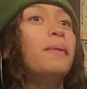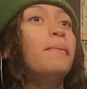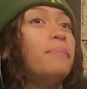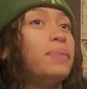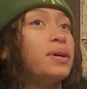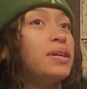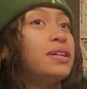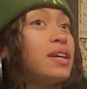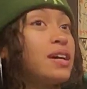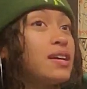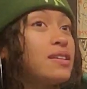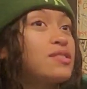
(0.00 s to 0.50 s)

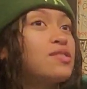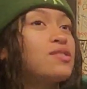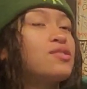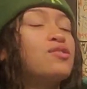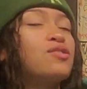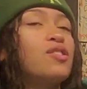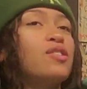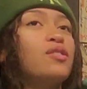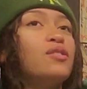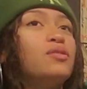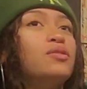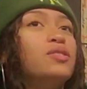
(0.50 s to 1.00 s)
But yes,
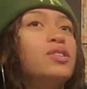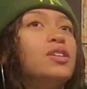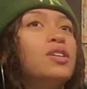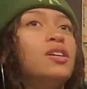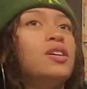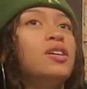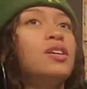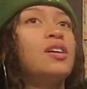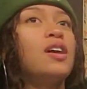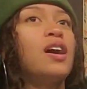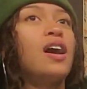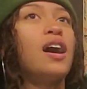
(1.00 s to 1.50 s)
so
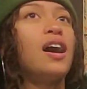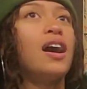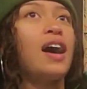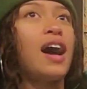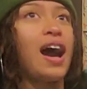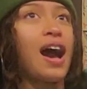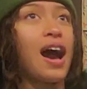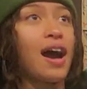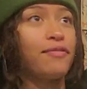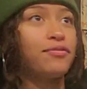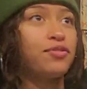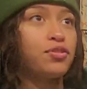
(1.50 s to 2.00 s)

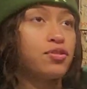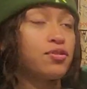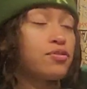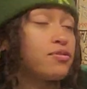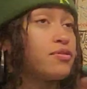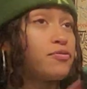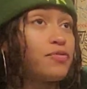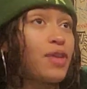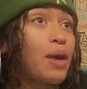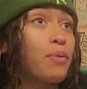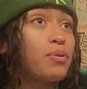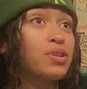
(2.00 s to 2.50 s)
after
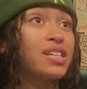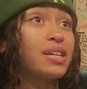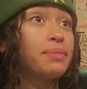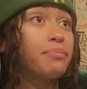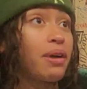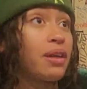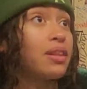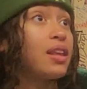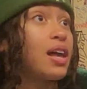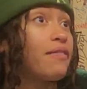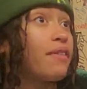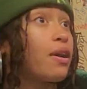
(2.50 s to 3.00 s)
that was like
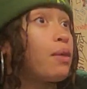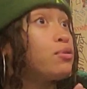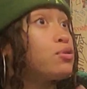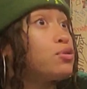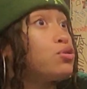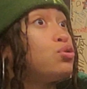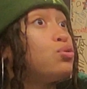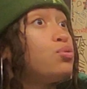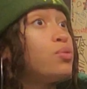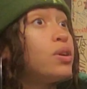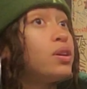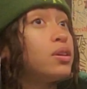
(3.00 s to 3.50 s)
my life. I was
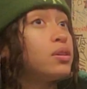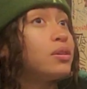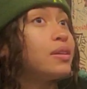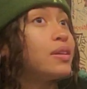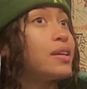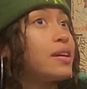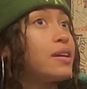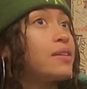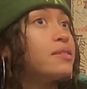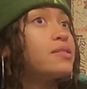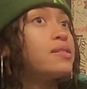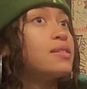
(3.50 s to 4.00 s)
doing
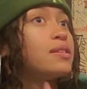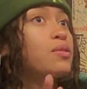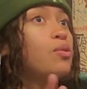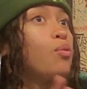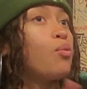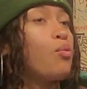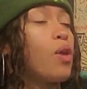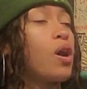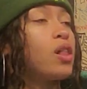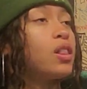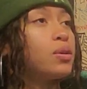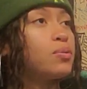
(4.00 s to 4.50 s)
gigs
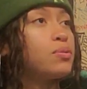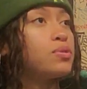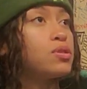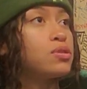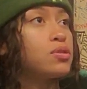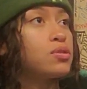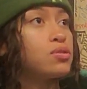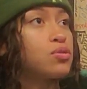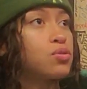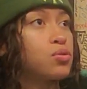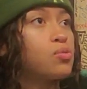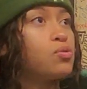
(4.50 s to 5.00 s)
while I was
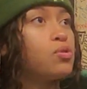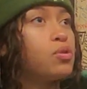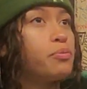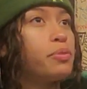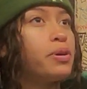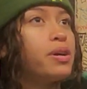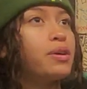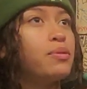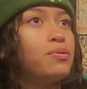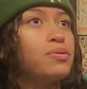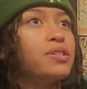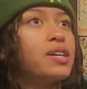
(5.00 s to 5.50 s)
in school,
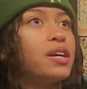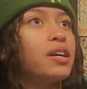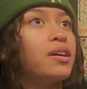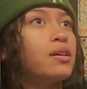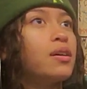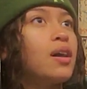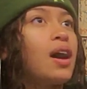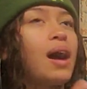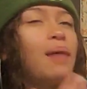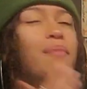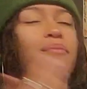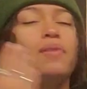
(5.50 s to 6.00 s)
but it was like
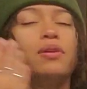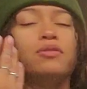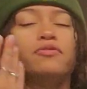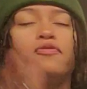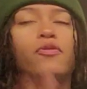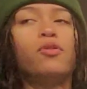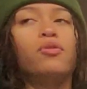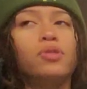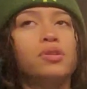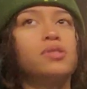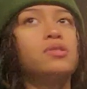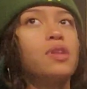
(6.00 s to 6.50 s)
I'm
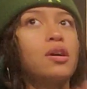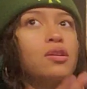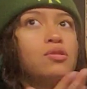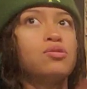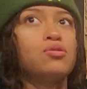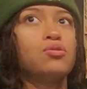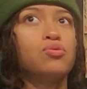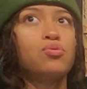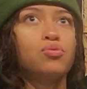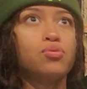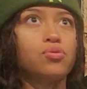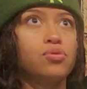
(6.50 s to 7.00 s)
focused on
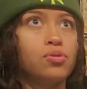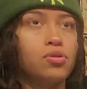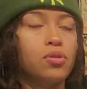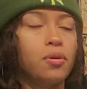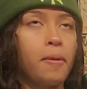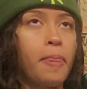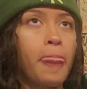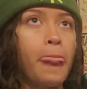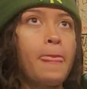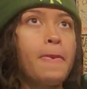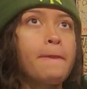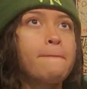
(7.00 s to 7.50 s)
school
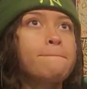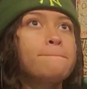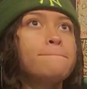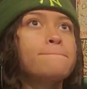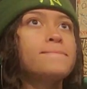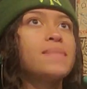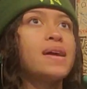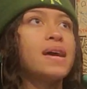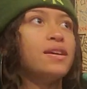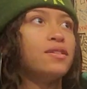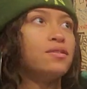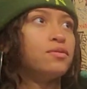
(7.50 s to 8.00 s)

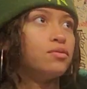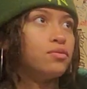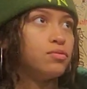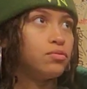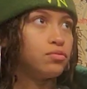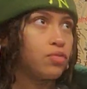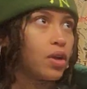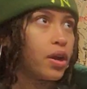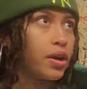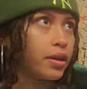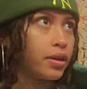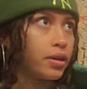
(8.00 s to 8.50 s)
and
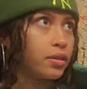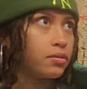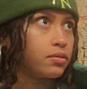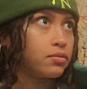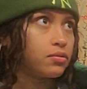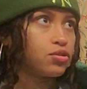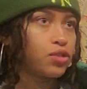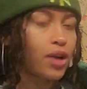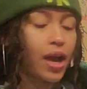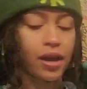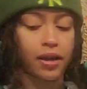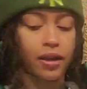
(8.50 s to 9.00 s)
running
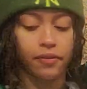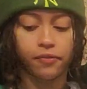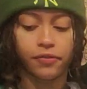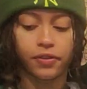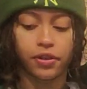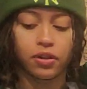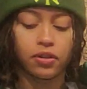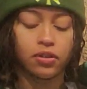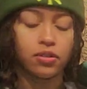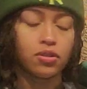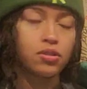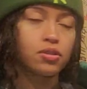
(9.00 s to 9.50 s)
track and field.